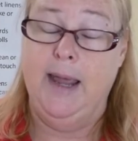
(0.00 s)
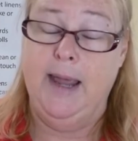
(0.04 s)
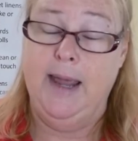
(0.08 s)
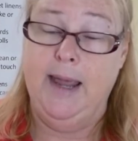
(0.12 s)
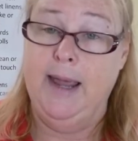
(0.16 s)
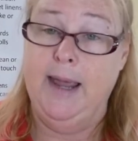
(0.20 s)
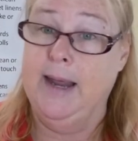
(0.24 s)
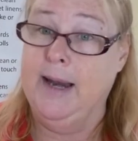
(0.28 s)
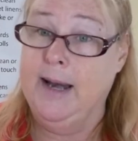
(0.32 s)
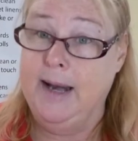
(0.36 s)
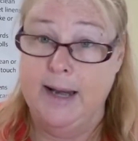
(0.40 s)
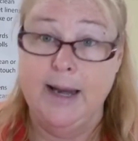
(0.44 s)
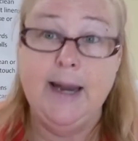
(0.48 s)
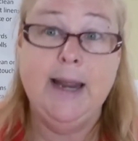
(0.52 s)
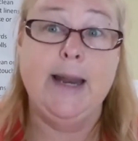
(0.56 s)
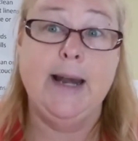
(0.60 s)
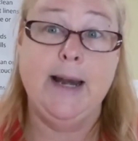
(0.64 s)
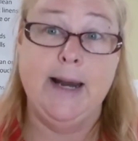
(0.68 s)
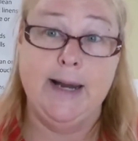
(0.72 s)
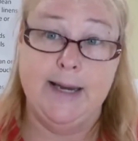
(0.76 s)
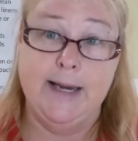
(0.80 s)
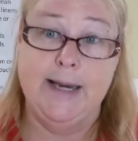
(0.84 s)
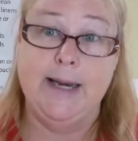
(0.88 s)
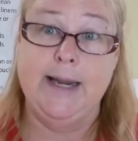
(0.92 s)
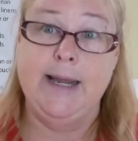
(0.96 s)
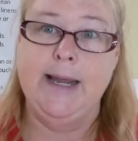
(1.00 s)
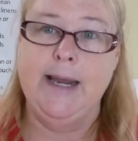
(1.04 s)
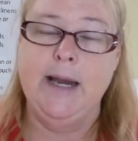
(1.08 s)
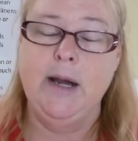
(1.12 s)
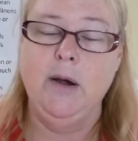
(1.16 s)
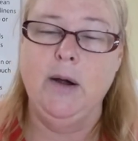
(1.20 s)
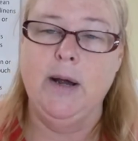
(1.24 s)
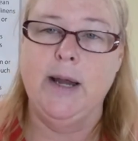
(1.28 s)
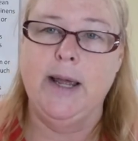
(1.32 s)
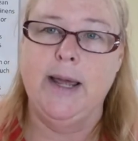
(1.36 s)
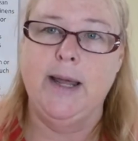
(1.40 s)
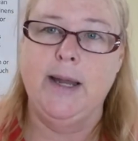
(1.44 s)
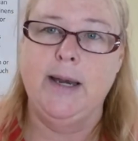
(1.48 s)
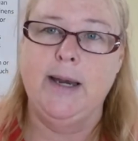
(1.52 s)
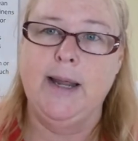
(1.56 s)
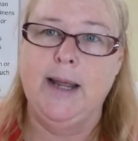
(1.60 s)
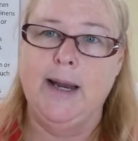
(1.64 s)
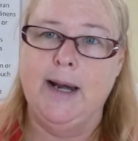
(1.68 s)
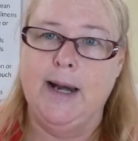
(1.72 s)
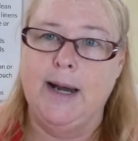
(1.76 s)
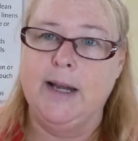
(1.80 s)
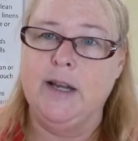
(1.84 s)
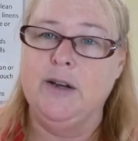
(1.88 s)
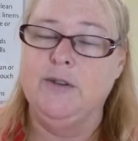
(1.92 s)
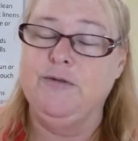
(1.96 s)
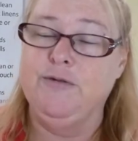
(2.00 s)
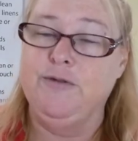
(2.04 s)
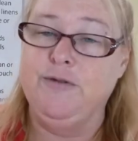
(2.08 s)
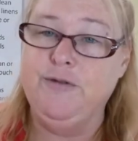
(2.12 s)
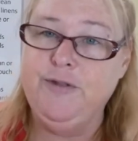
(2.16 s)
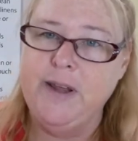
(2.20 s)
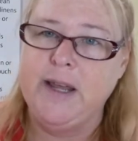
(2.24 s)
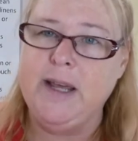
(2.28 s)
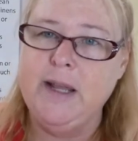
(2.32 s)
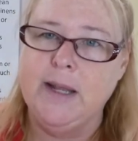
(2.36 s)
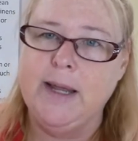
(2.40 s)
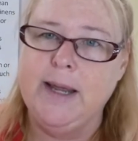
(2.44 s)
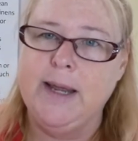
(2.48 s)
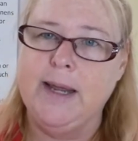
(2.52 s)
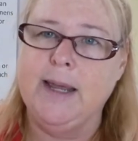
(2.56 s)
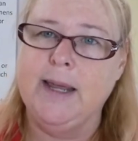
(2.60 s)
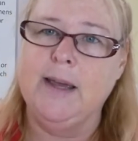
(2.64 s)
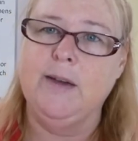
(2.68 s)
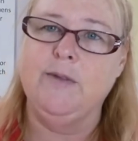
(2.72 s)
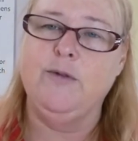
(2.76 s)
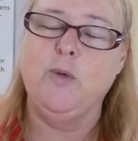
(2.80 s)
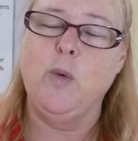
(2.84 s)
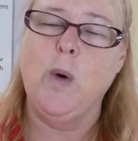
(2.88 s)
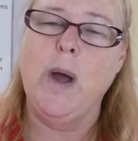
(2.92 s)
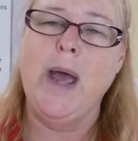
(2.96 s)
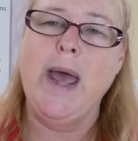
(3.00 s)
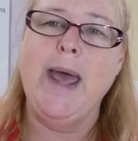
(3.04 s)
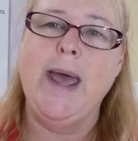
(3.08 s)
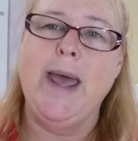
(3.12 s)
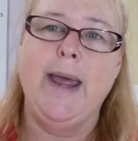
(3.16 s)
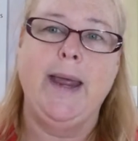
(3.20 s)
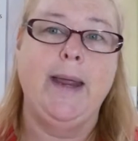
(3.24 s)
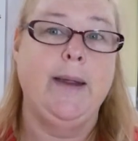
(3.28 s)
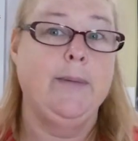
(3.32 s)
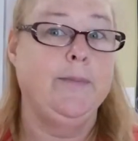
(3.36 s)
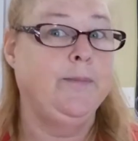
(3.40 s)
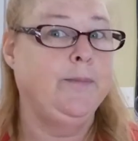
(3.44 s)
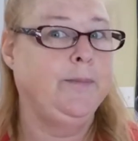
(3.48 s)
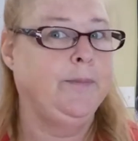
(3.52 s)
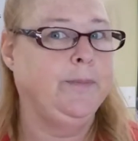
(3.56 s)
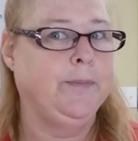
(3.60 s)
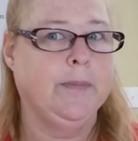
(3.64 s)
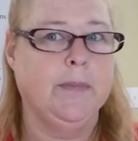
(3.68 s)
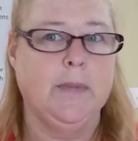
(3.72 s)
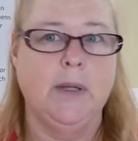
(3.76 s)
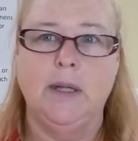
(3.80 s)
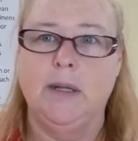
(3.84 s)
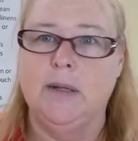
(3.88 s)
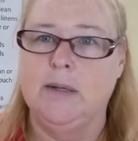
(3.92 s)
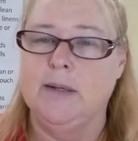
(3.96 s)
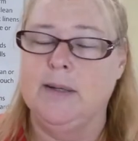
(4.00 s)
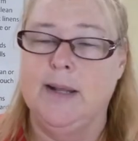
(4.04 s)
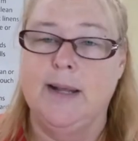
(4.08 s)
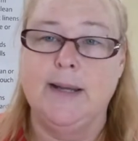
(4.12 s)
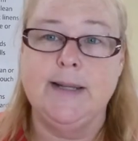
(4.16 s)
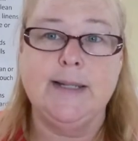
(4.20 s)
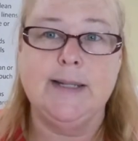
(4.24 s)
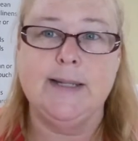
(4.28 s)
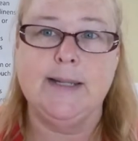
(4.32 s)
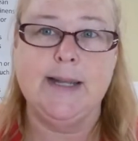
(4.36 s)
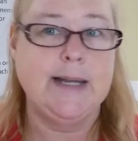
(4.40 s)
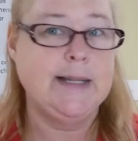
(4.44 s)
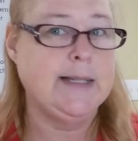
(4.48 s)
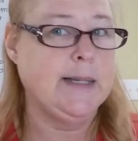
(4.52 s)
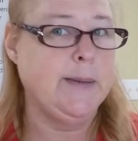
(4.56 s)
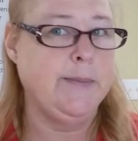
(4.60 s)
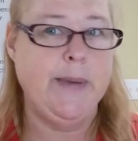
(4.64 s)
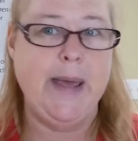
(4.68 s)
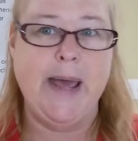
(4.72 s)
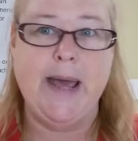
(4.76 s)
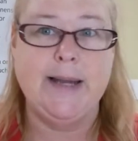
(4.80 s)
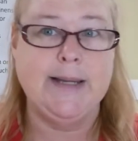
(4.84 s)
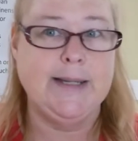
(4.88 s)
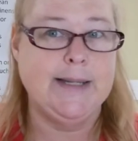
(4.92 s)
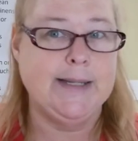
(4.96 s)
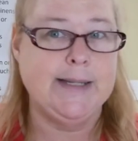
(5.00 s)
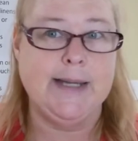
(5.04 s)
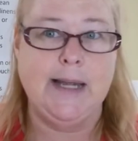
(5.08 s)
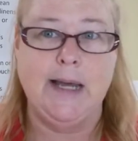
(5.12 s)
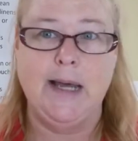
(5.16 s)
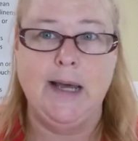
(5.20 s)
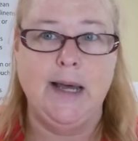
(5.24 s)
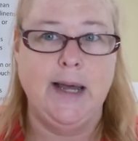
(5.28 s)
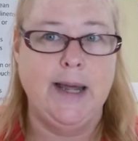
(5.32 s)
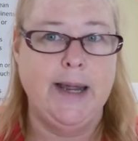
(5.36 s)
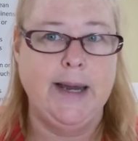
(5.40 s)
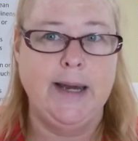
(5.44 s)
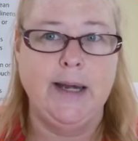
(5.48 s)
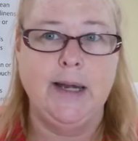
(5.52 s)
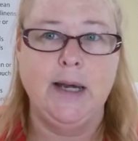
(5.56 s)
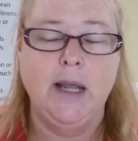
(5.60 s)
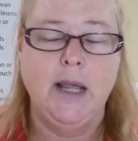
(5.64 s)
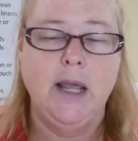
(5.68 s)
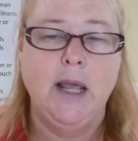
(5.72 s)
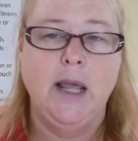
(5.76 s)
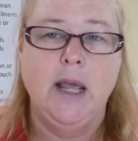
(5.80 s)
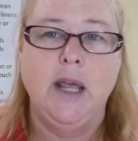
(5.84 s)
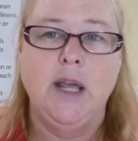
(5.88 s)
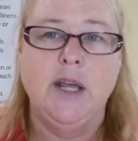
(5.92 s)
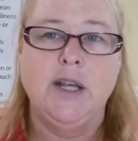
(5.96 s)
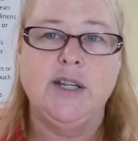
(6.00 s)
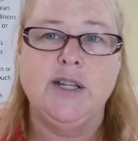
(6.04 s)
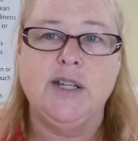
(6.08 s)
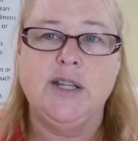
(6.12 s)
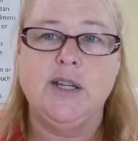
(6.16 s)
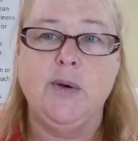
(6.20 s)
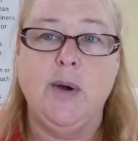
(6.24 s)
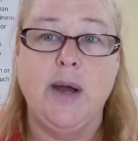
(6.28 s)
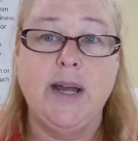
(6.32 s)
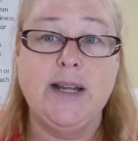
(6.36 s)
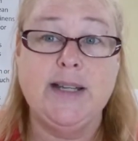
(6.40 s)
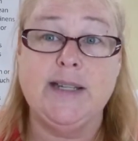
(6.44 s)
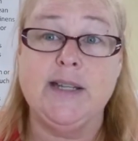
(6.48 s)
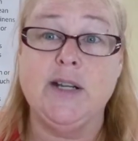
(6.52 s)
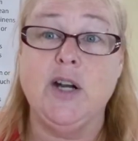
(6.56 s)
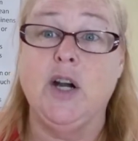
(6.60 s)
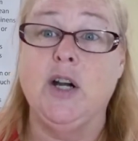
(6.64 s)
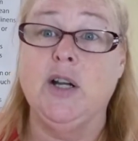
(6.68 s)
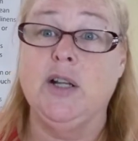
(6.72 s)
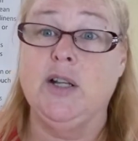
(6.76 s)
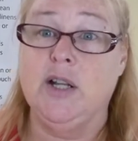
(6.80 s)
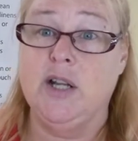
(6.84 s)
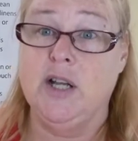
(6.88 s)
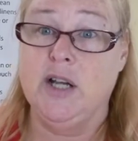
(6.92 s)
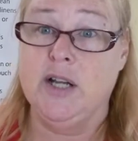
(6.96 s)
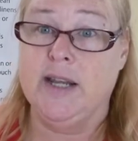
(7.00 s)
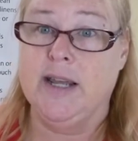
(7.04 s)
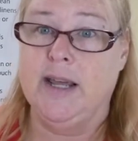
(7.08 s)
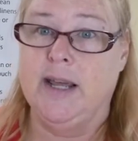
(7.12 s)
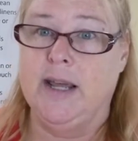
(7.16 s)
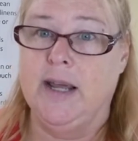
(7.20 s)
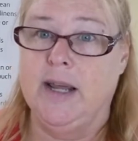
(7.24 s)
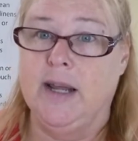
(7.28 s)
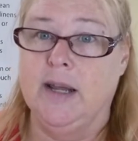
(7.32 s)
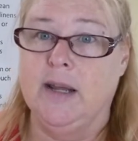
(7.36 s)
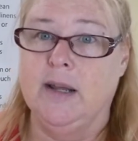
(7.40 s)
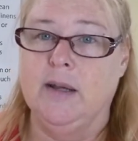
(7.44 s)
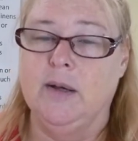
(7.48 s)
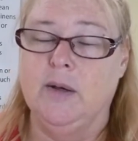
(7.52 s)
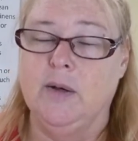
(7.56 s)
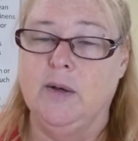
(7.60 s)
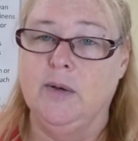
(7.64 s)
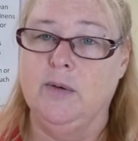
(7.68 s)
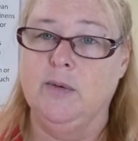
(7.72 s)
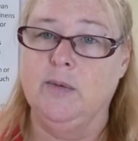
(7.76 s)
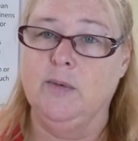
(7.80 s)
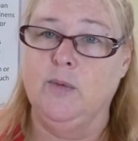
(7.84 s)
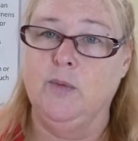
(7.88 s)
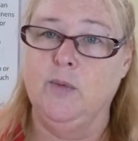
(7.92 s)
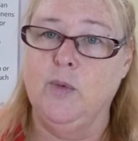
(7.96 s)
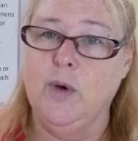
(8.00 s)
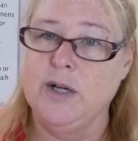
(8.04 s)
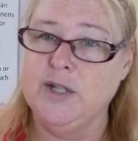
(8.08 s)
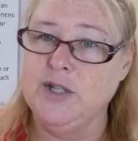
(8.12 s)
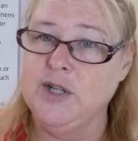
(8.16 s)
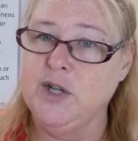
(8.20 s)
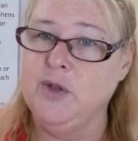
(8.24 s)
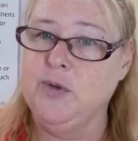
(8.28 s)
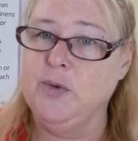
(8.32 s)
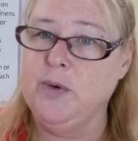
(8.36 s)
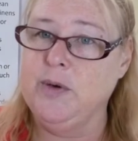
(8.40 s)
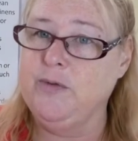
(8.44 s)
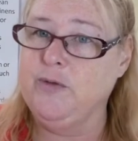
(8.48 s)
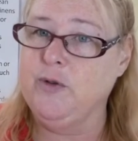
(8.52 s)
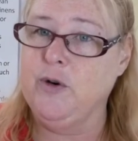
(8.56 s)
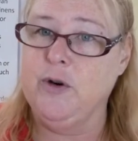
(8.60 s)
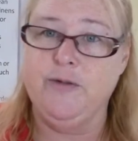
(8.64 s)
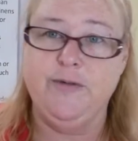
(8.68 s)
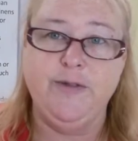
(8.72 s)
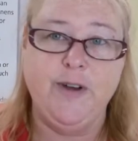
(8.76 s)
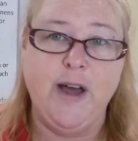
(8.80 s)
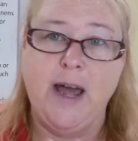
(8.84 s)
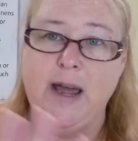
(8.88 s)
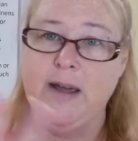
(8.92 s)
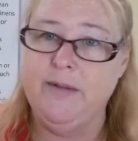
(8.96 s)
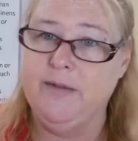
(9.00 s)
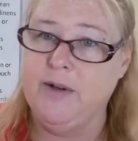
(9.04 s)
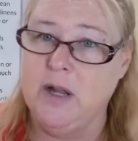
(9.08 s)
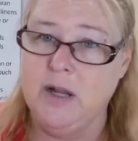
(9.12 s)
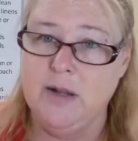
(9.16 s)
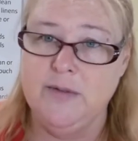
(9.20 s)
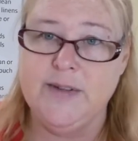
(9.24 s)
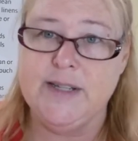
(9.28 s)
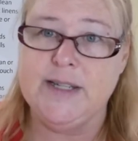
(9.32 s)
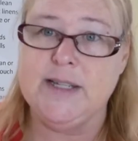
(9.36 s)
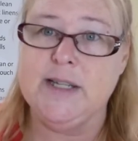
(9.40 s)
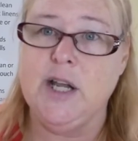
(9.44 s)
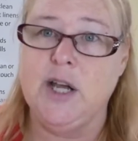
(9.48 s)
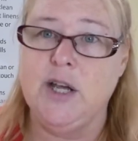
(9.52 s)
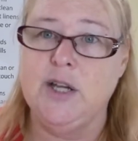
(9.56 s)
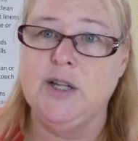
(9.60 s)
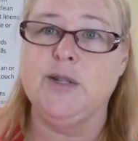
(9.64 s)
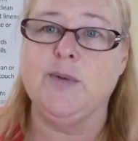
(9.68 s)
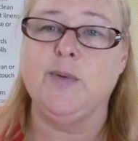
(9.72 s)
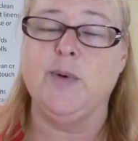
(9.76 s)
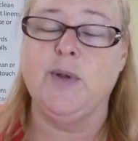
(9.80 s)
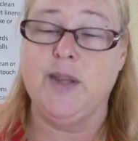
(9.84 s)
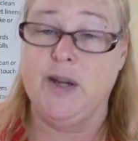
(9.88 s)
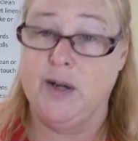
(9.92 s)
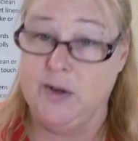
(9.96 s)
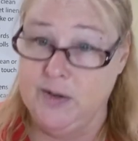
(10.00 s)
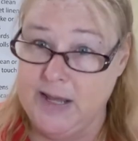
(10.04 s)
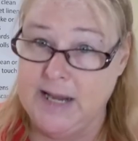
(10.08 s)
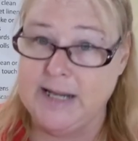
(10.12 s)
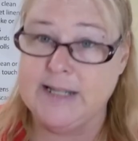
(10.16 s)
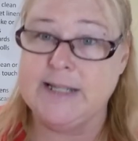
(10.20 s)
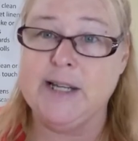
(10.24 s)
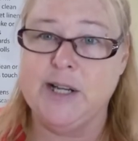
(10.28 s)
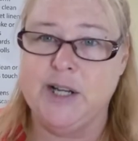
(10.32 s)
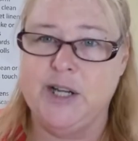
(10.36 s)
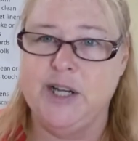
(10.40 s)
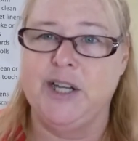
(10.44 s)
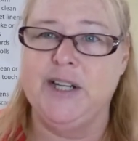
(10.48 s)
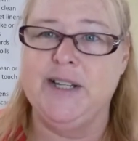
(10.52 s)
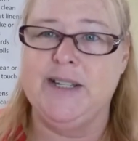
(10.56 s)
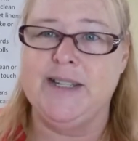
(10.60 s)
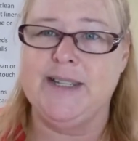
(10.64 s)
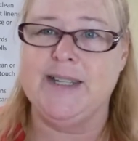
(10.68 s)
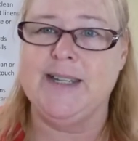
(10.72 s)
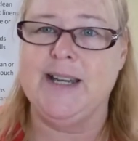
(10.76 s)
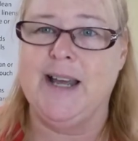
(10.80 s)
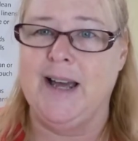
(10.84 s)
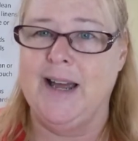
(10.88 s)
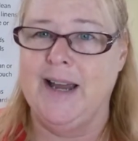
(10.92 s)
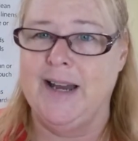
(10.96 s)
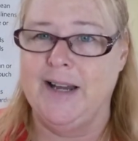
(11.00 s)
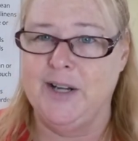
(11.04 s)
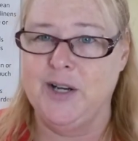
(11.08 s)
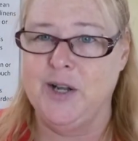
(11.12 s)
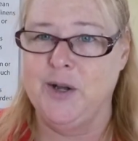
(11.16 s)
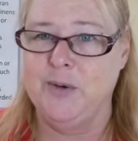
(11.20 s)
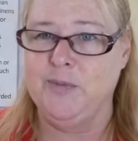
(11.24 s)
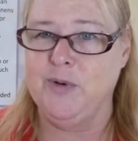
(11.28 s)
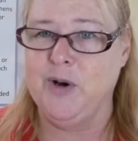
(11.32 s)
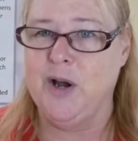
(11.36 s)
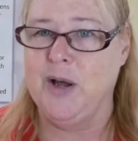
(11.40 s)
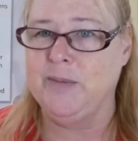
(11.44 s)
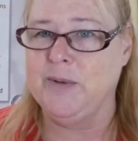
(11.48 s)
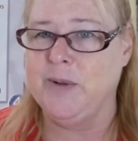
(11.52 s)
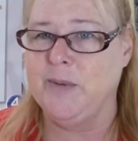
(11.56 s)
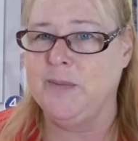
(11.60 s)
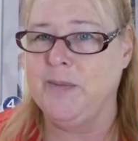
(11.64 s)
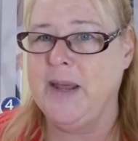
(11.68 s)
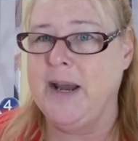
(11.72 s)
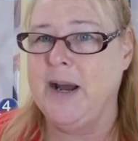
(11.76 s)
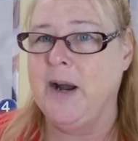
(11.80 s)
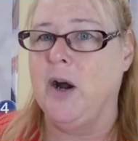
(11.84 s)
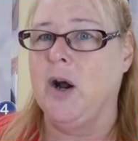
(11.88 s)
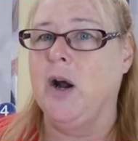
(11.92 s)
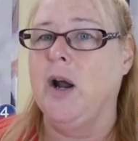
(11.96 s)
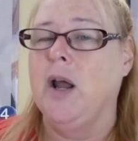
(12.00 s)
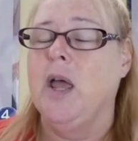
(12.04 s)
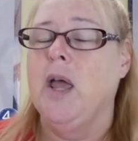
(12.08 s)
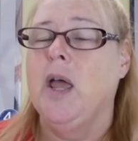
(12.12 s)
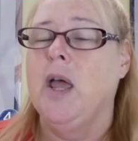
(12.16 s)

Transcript: and I, and I could hear it and I could feel it give way. That's, that's a bad sign. So I start looking, oh, one, two, three, four, five, all of his toes were there. That's a good sign. No problem there.